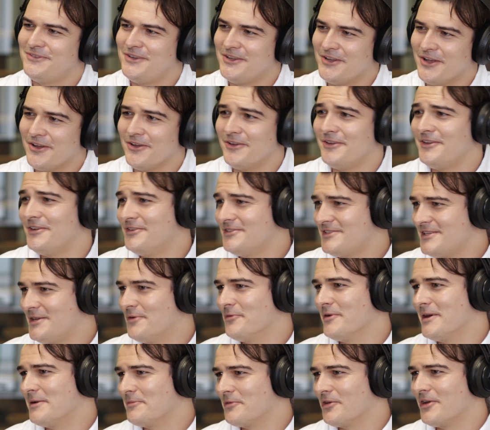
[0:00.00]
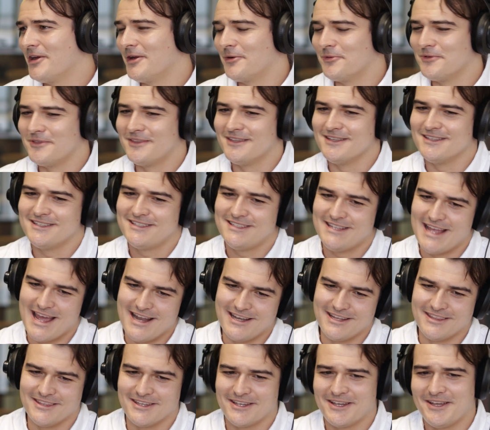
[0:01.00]
You see where I'm going with this.
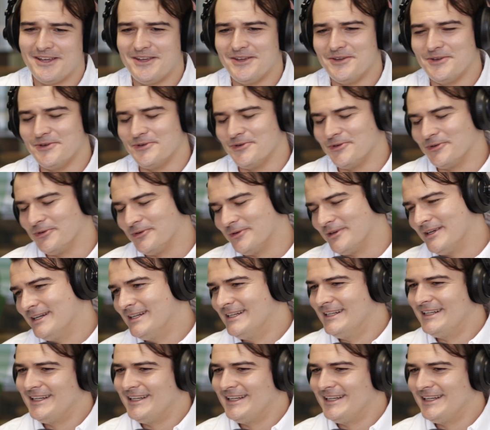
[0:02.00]
Stand in the queue,